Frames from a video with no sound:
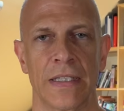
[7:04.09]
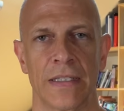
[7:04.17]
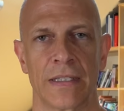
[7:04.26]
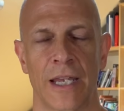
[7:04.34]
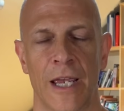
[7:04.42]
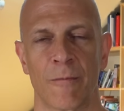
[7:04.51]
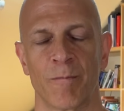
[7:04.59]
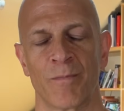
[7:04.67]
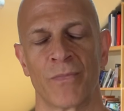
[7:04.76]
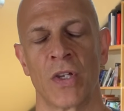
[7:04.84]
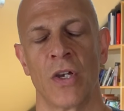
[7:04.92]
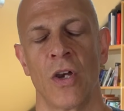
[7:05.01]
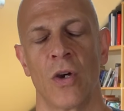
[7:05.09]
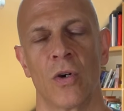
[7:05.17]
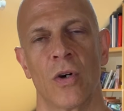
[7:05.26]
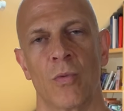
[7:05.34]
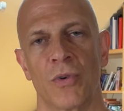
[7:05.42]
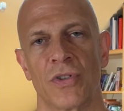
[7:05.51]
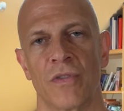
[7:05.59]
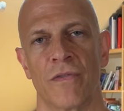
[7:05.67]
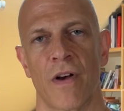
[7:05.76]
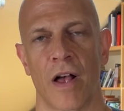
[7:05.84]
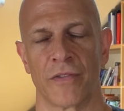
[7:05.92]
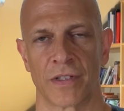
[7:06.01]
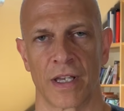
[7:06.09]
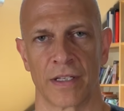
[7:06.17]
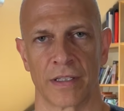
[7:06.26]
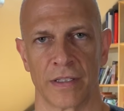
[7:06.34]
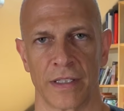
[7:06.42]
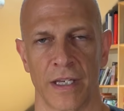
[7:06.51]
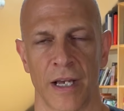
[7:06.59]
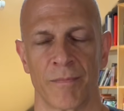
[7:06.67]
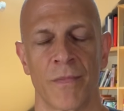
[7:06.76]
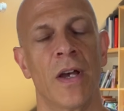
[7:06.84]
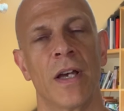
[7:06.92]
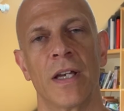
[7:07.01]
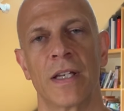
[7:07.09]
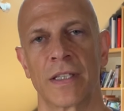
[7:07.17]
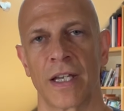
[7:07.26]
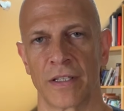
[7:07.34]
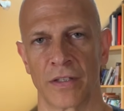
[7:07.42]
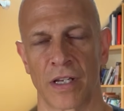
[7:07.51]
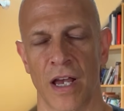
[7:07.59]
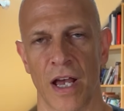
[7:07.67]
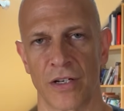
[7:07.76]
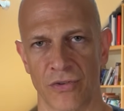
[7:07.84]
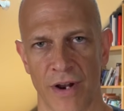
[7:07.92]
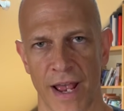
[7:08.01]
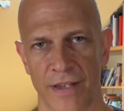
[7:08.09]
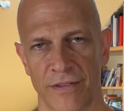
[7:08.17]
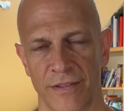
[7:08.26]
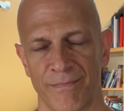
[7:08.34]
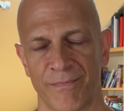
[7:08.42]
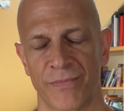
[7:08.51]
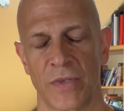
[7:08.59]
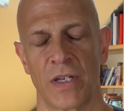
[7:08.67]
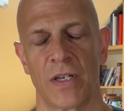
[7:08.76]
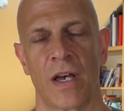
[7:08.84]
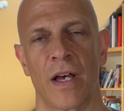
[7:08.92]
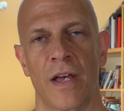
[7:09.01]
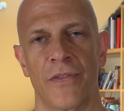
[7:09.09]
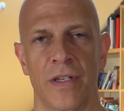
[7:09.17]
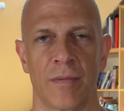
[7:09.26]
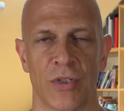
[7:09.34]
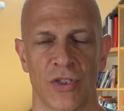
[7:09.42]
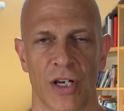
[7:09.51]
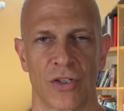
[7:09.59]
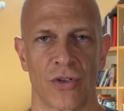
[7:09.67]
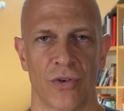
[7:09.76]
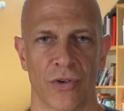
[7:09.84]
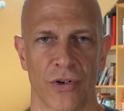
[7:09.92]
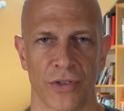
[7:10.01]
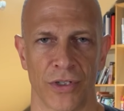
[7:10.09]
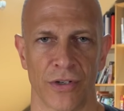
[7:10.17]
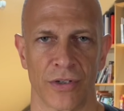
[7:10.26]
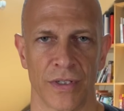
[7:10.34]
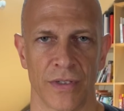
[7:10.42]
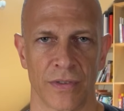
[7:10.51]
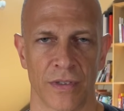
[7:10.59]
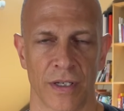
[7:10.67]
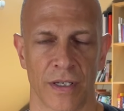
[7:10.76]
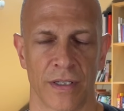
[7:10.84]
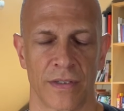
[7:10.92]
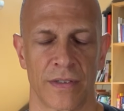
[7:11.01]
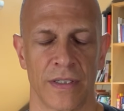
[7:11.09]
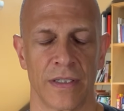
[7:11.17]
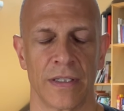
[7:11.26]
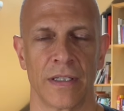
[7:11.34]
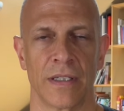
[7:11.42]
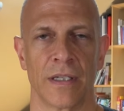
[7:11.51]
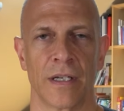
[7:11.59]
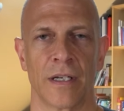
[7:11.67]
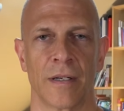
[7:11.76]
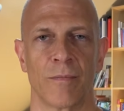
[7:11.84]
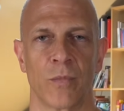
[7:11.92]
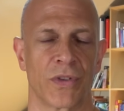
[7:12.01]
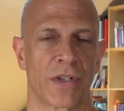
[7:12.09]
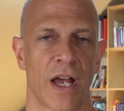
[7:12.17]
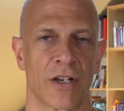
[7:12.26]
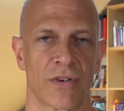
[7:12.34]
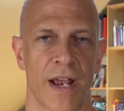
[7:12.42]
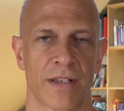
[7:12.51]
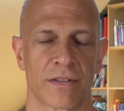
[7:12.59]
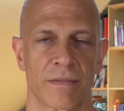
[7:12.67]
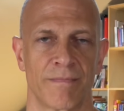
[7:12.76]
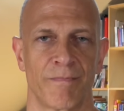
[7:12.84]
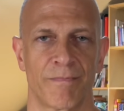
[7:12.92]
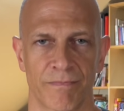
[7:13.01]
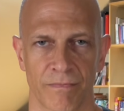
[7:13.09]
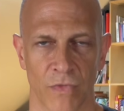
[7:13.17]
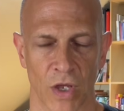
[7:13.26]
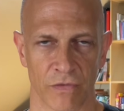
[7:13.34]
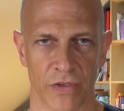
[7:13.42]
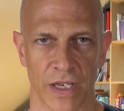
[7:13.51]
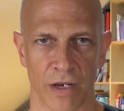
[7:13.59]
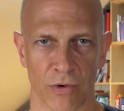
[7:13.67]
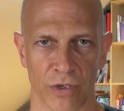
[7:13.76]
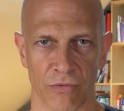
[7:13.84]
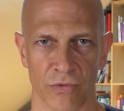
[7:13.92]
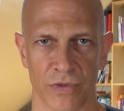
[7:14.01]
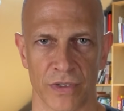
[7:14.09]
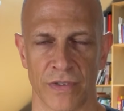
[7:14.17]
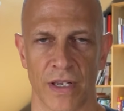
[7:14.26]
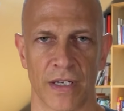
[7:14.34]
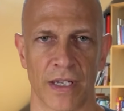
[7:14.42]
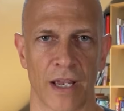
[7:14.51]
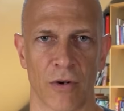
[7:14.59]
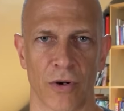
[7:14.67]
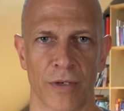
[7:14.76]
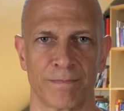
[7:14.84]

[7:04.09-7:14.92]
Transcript: scan, which involves getting the contrast, and the image I showed earlier is CT with contrast of the aortic root and ascending aorta.